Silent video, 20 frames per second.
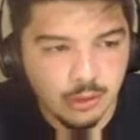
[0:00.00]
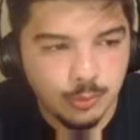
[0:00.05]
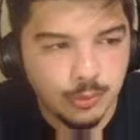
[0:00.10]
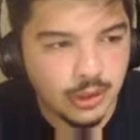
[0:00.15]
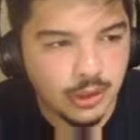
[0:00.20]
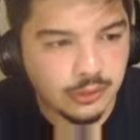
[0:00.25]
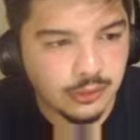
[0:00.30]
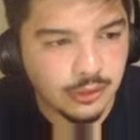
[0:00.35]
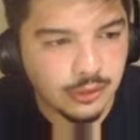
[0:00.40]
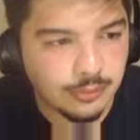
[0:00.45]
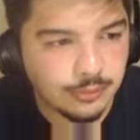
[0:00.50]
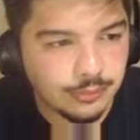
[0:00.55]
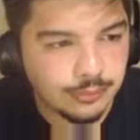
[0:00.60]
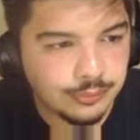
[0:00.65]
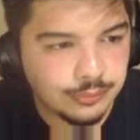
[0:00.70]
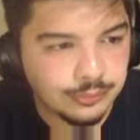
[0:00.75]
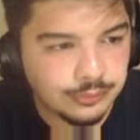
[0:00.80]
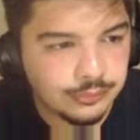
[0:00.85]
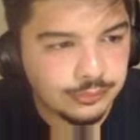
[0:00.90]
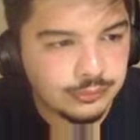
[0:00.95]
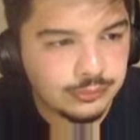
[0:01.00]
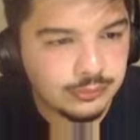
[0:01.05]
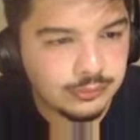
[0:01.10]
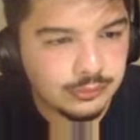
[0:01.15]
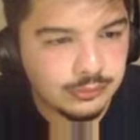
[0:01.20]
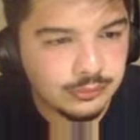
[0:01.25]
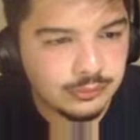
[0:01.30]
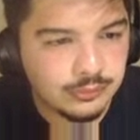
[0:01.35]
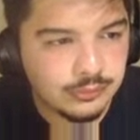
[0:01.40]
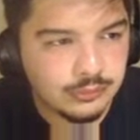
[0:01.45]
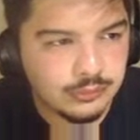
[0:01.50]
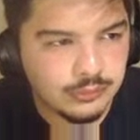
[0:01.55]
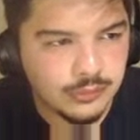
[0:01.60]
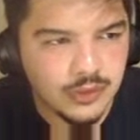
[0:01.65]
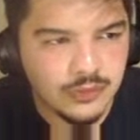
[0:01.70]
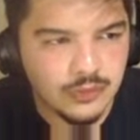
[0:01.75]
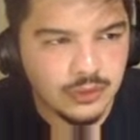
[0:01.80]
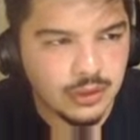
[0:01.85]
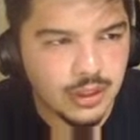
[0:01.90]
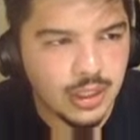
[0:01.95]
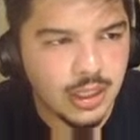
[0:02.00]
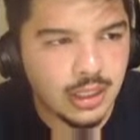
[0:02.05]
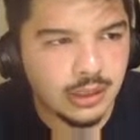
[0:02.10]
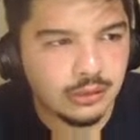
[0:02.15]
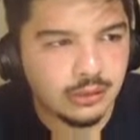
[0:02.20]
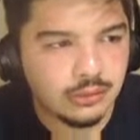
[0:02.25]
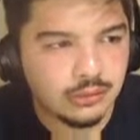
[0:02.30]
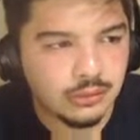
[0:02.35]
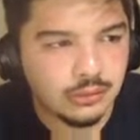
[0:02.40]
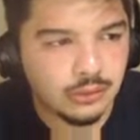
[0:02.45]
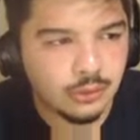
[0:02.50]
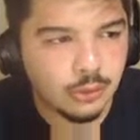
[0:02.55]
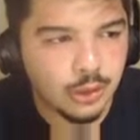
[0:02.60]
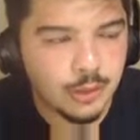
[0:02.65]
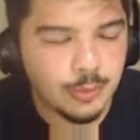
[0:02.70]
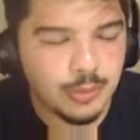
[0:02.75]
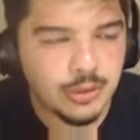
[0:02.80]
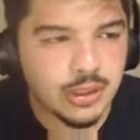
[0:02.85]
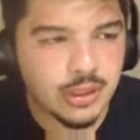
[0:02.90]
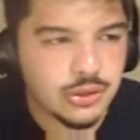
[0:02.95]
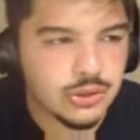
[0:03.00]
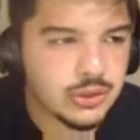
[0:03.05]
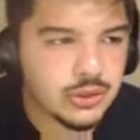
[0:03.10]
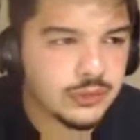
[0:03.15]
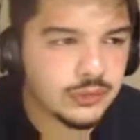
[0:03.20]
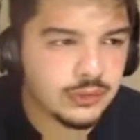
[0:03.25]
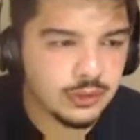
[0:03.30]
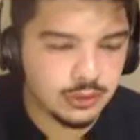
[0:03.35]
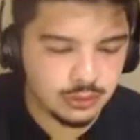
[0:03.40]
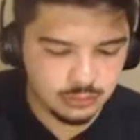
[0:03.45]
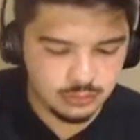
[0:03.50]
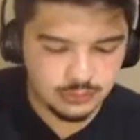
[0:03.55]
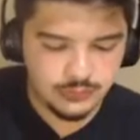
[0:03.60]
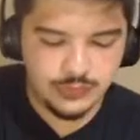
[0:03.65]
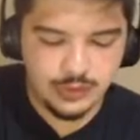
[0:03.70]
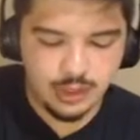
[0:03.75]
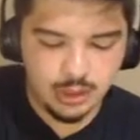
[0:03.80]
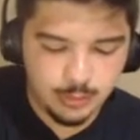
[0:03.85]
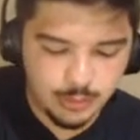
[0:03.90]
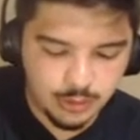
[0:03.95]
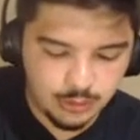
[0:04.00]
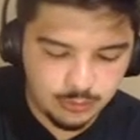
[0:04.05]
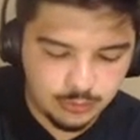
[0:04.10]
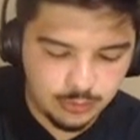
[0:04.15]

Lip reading: pick, though. These are not great PNGs, though. Let's get it back.